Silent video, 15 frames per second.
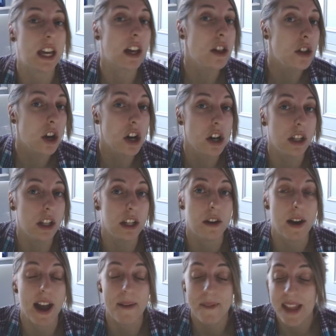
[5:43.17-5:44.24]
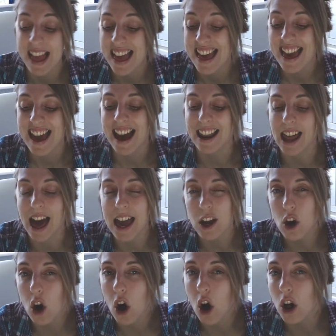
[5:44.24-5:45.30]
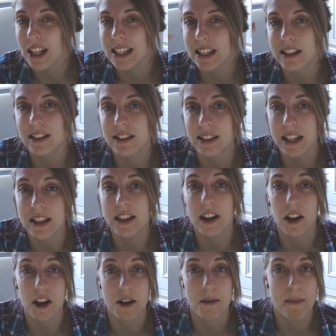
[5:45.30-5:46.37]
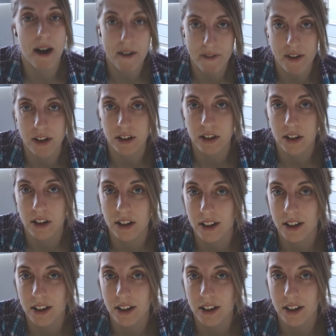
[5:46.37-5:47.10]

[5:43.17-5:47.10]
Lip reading: You can totally do it, and I call it the syndicate method.